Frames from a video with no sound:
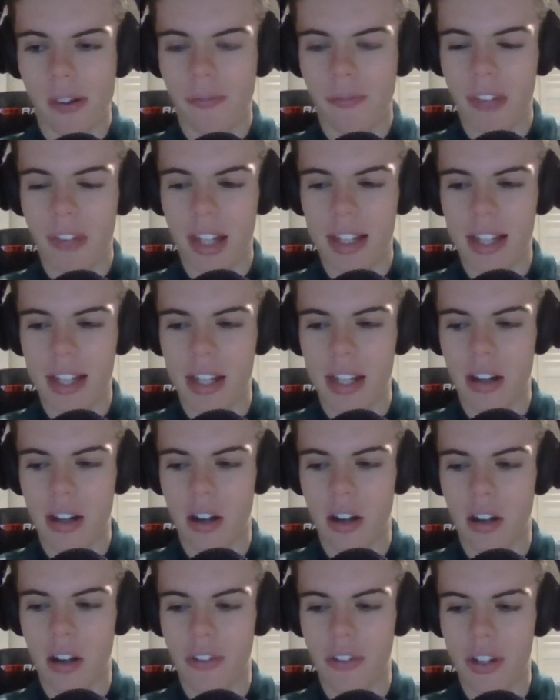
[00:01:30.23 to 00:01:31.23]
in that second
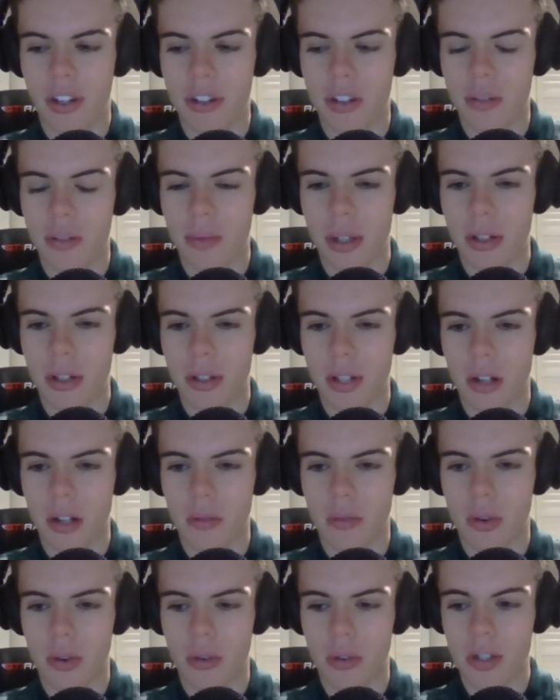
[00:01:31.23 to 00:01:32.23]
half, it just went so
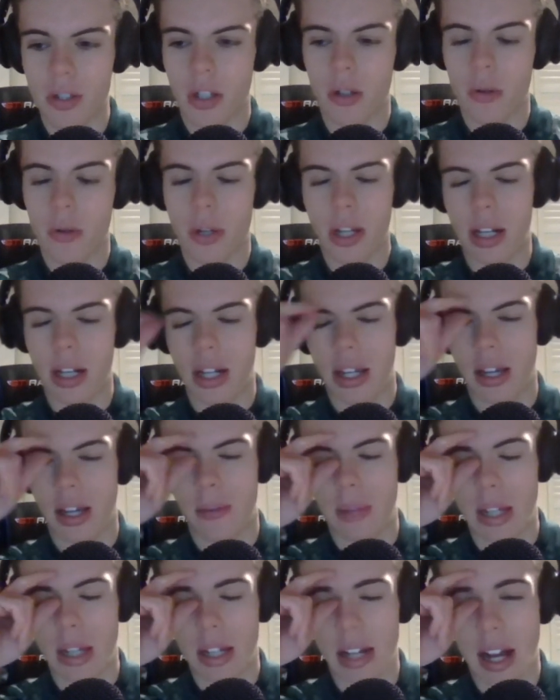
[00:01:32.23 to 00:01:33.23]
wrong so quickly. I
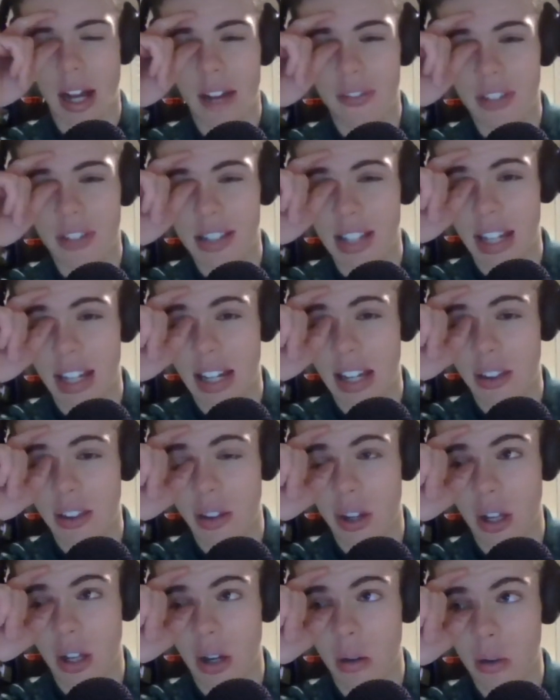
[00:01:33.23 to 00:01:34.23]
mean, I haven't seen either
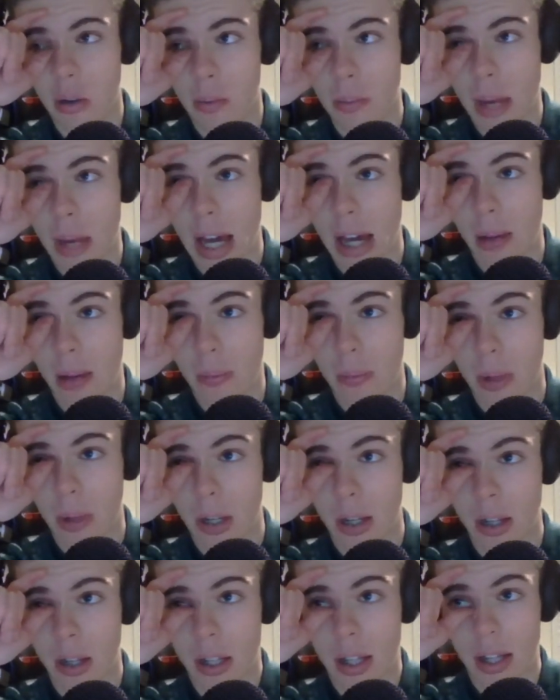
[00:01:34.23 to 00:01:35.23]
of the goals back,
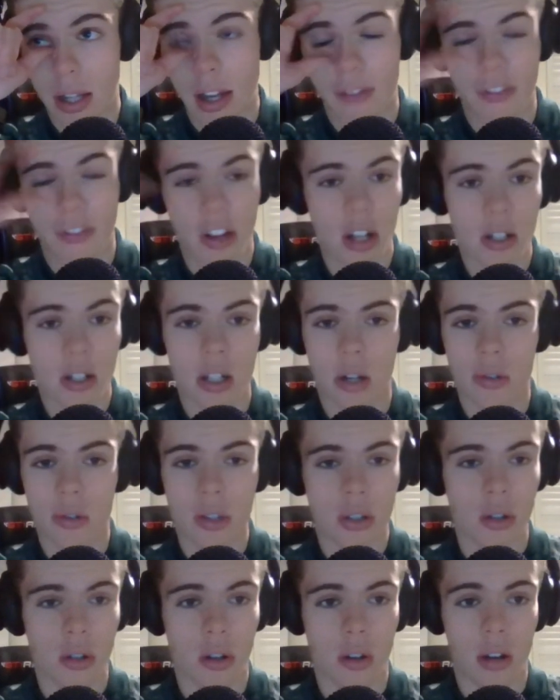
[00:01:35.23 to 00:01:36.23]
but that first goal
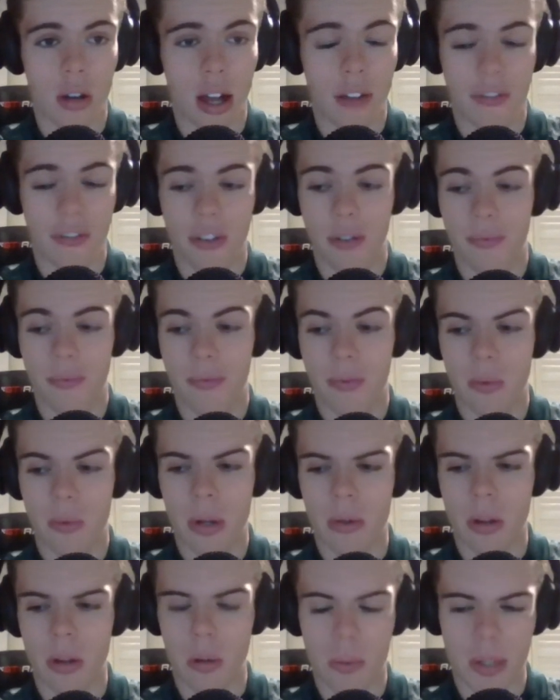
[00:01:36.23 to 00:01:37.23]
just looked like
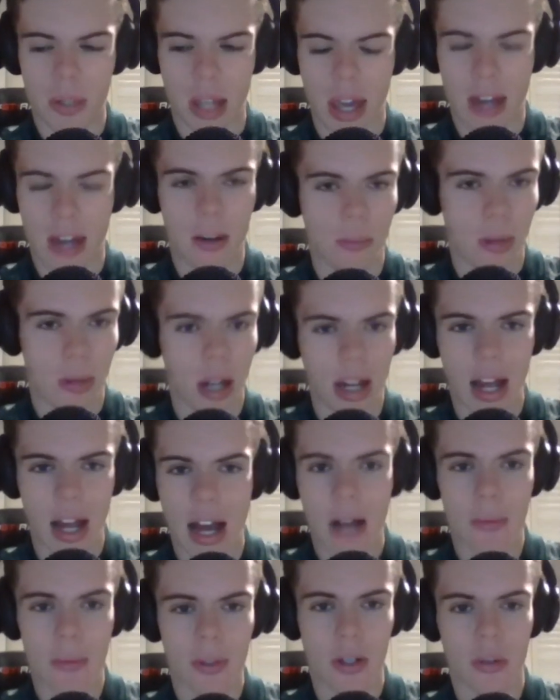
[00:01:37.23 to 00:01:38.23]
we were the opposite end, but
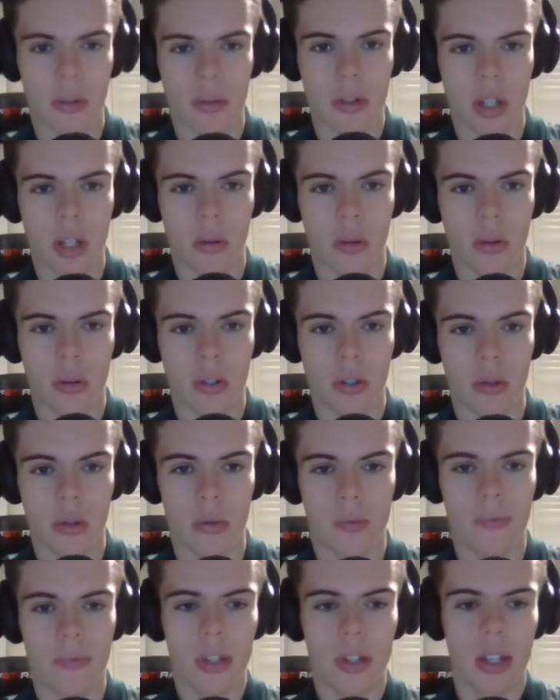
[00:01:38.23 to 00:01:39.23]
absolute total